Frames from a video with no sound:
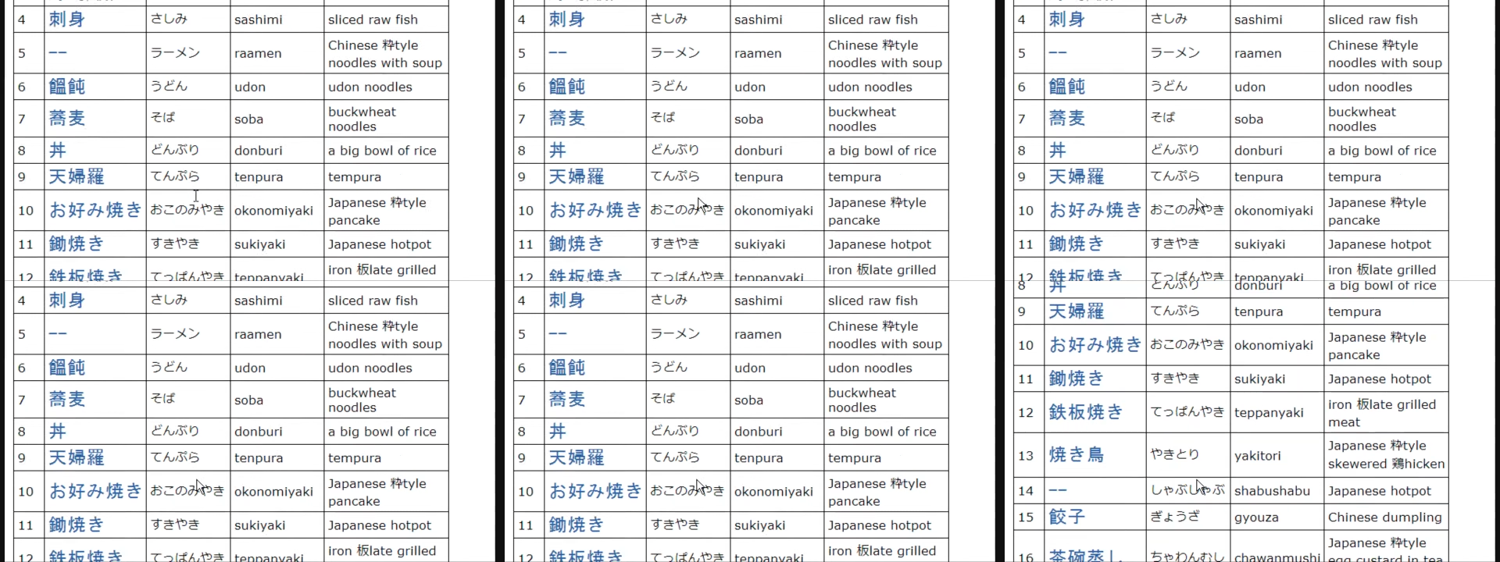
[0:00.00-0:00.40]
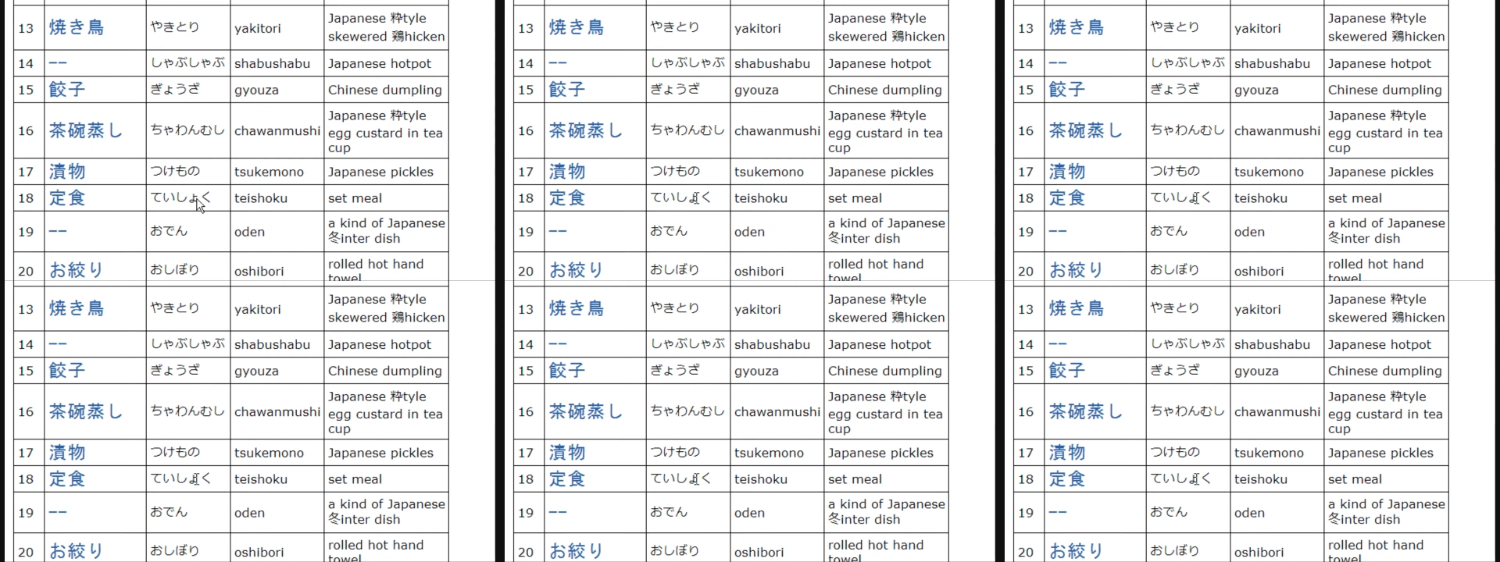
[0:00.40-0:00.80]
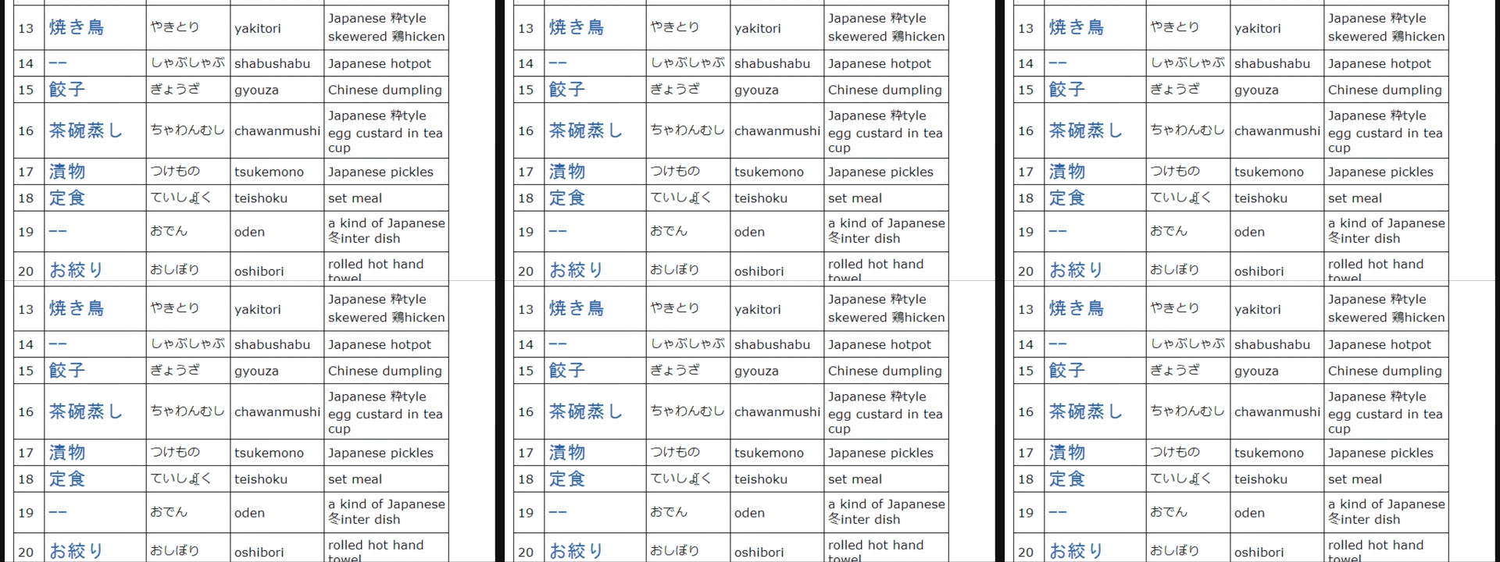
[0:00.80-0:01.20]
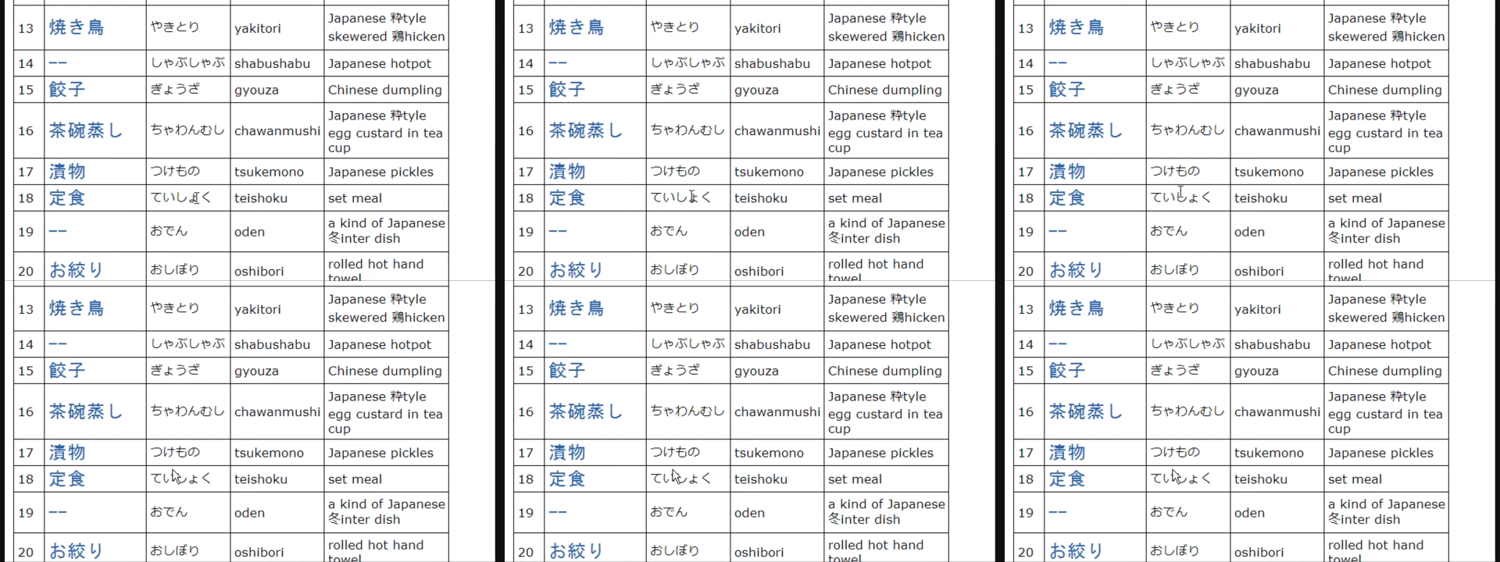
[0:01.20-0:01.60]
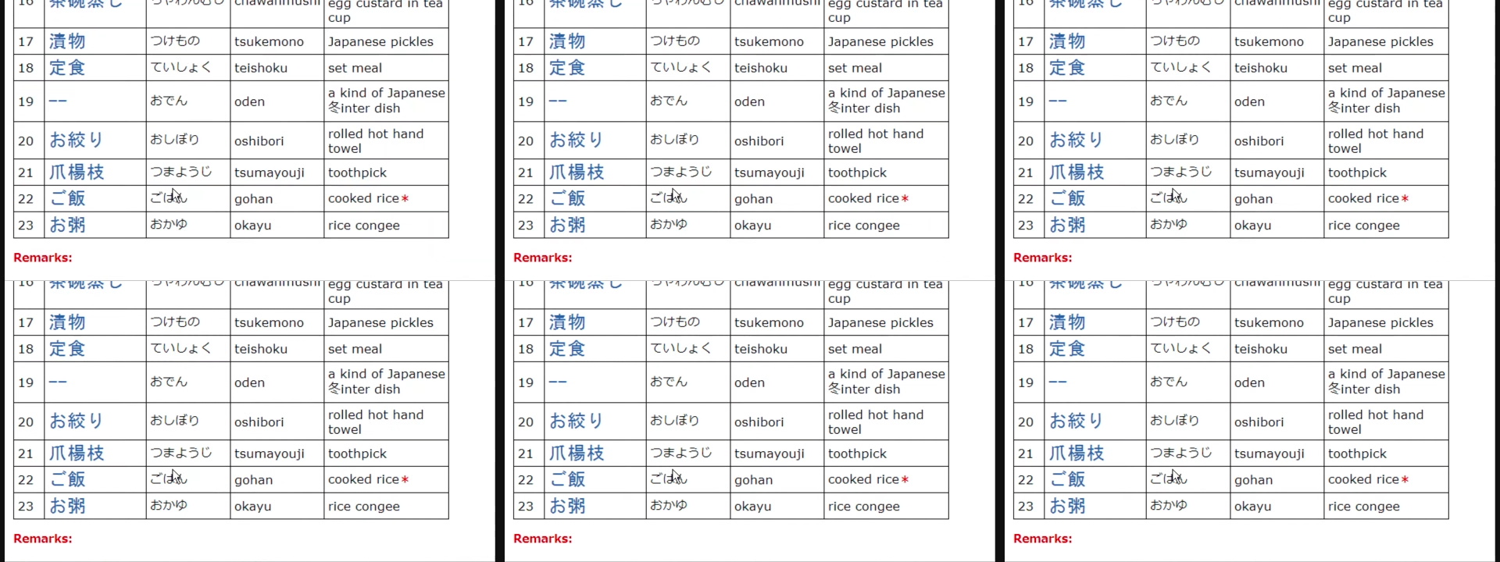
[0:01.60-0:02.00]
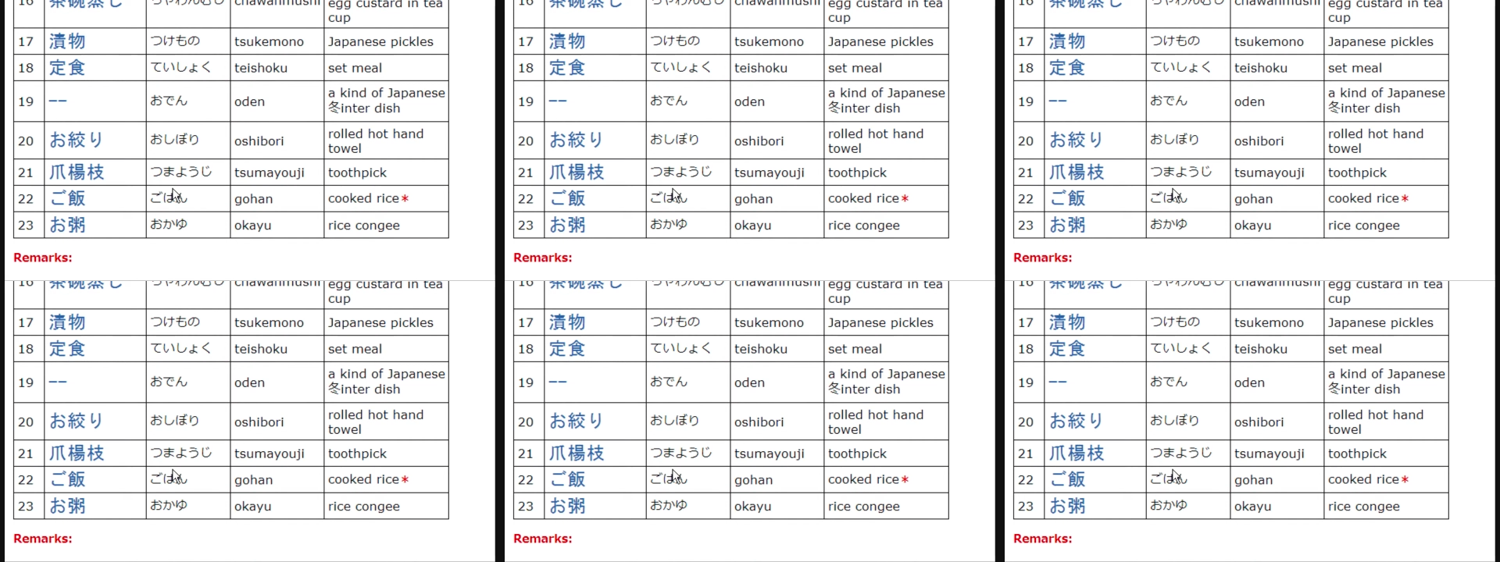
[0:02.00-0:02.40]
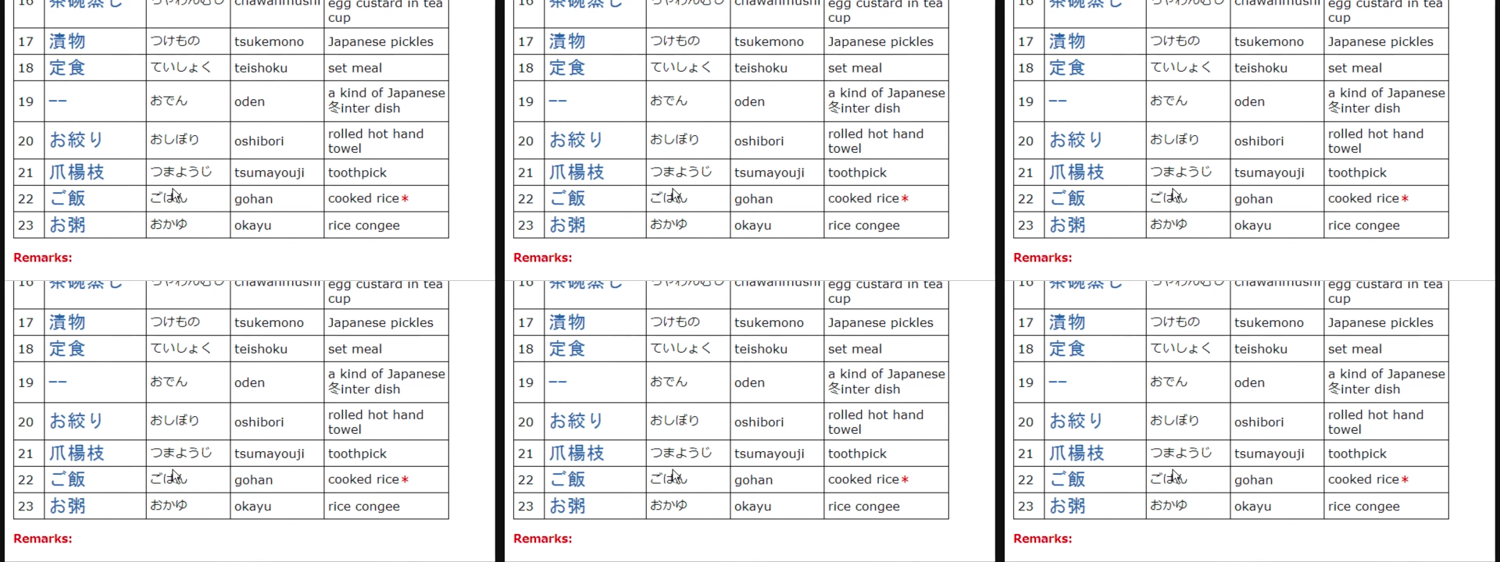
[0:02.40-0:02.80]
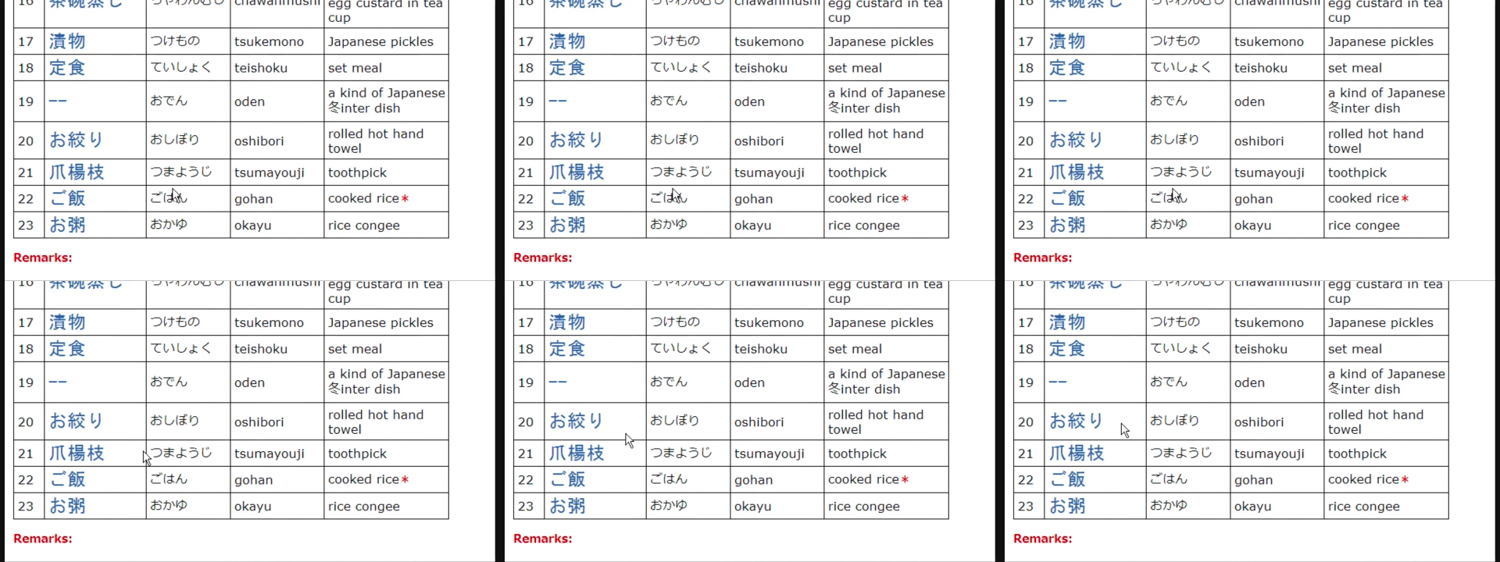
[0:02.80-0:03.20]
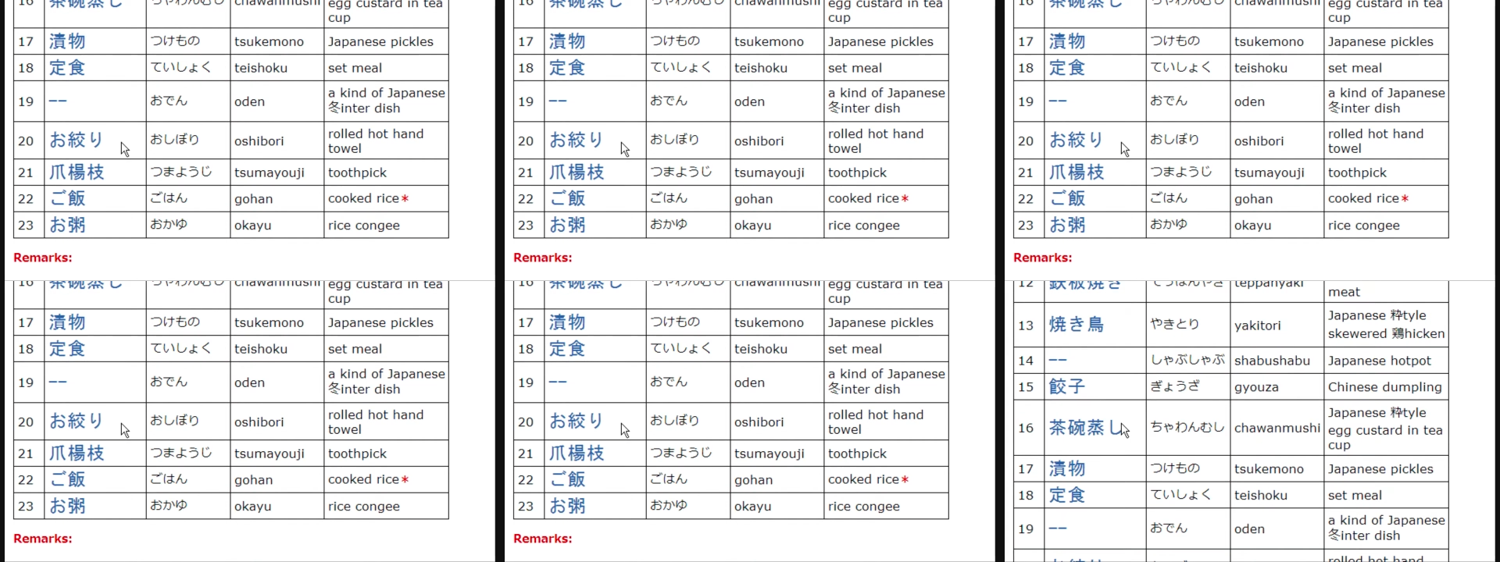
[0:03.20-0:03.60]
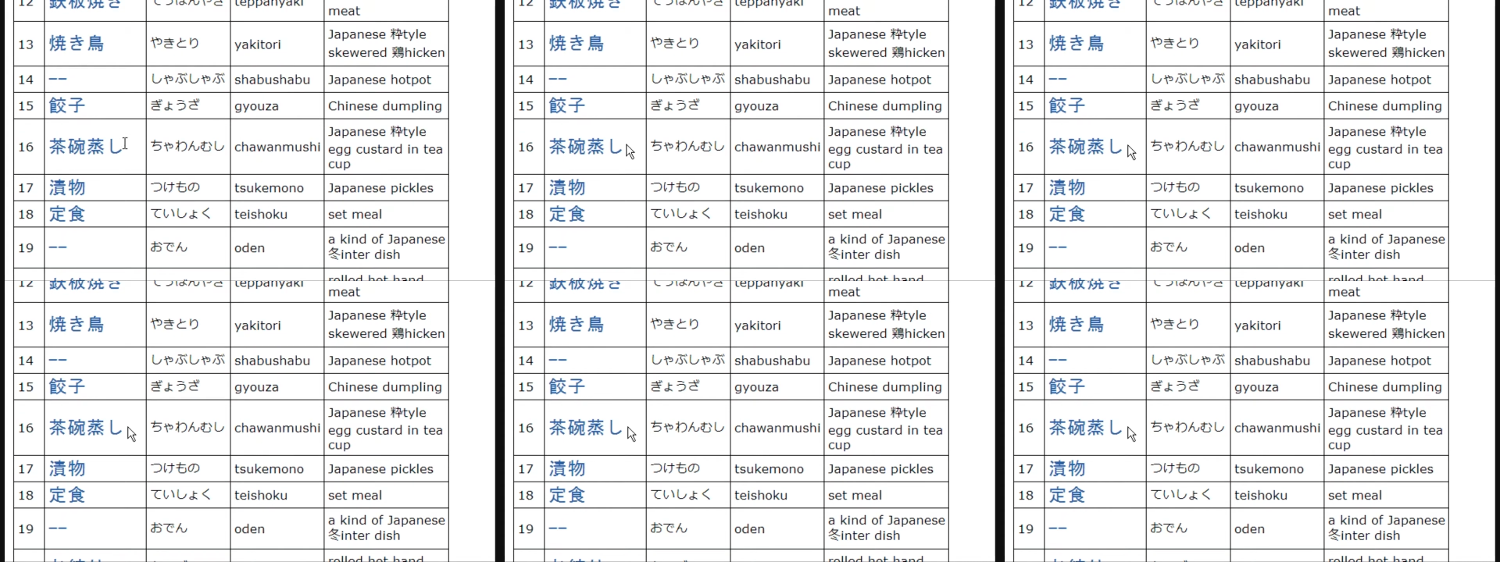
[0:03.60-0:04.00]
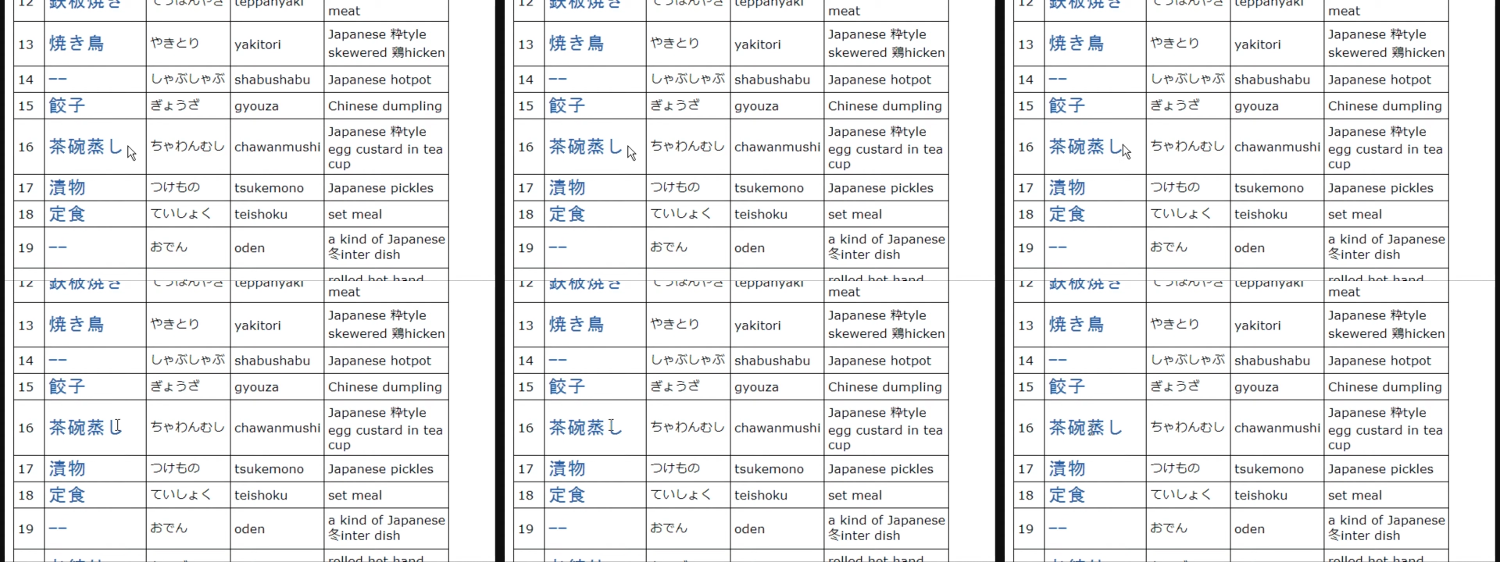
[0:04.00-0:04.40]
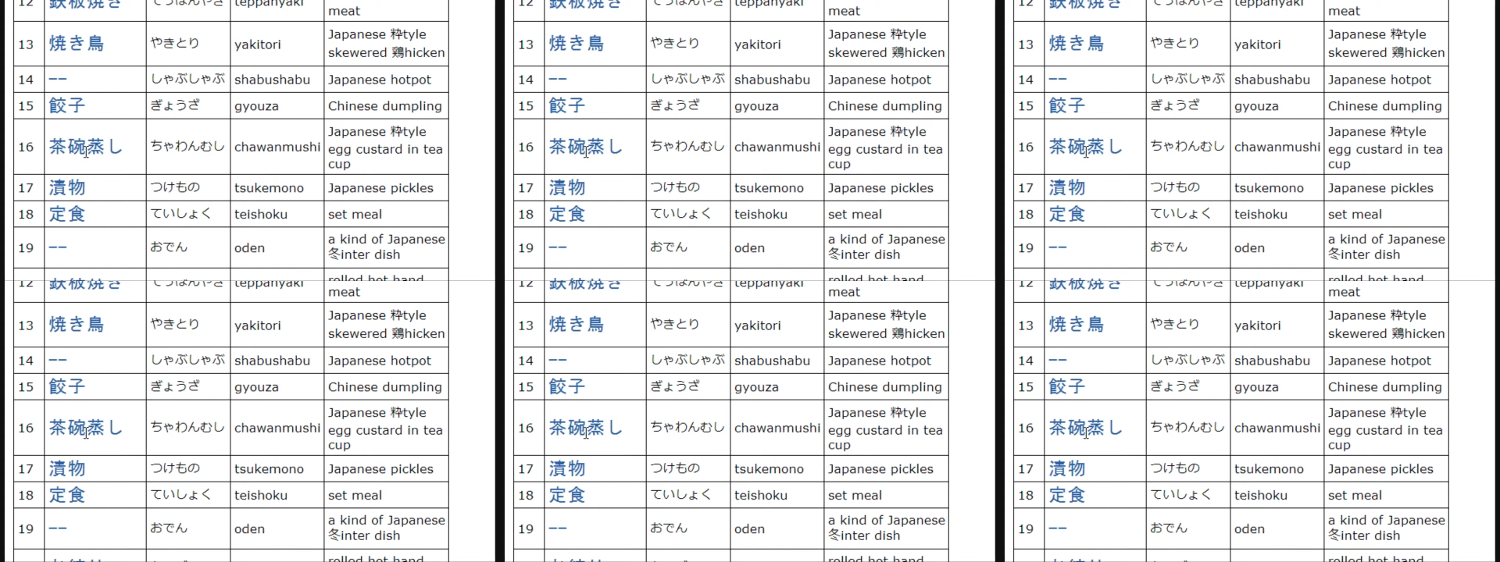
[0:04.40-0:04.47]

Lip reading: (no speaker visible)